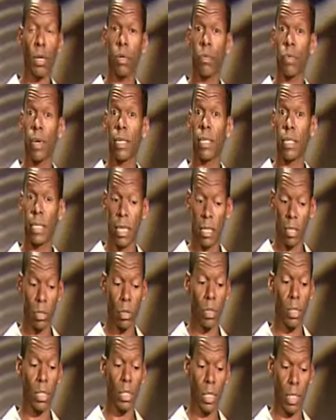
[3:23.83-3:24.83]
on
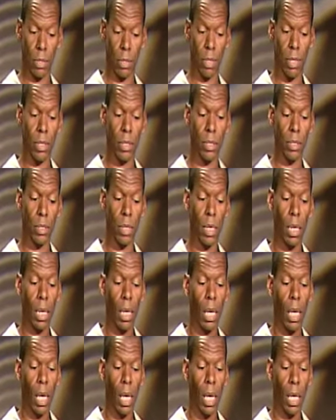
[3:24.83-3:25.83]
residential interiors.
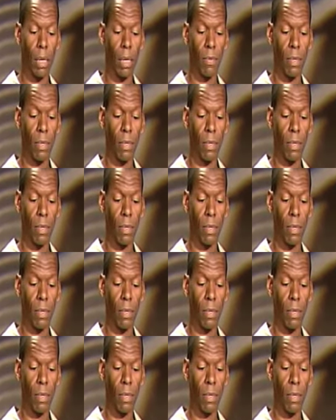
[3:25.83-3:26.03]
And